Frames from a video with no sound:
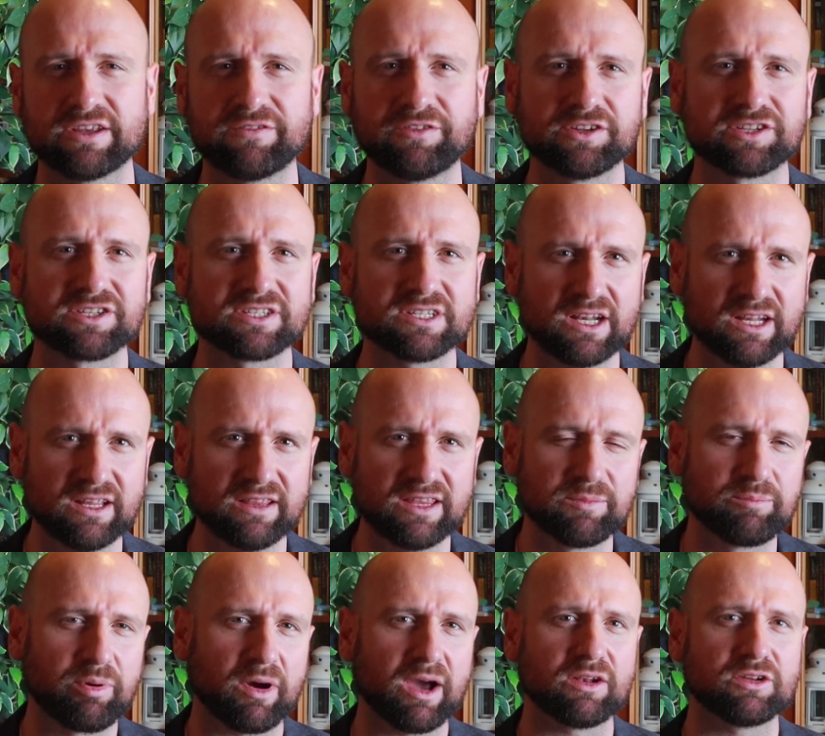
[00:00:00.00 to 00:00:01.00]
If you're studying
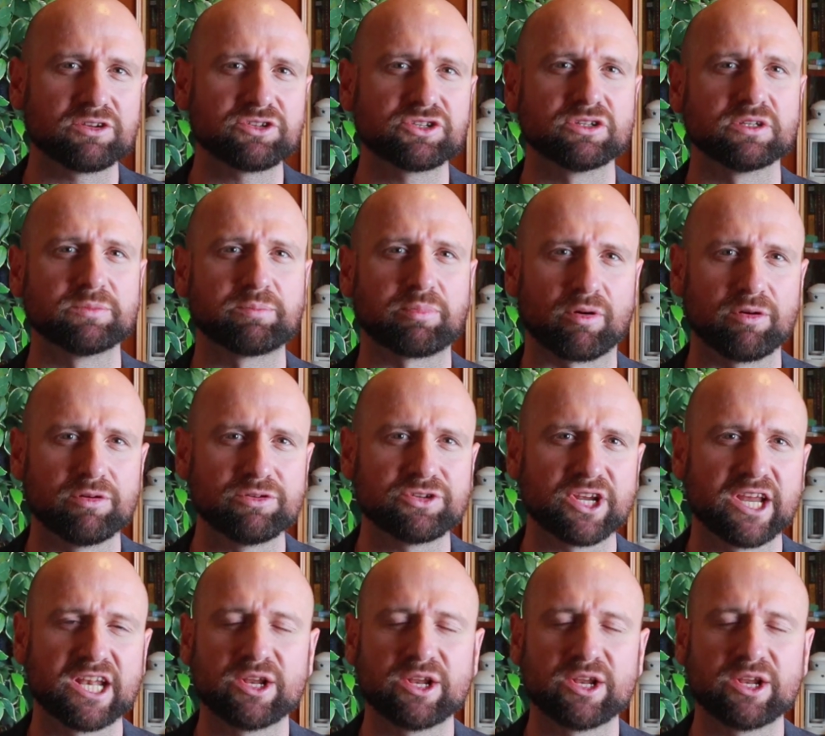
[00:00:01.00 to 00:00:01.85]
the biological approach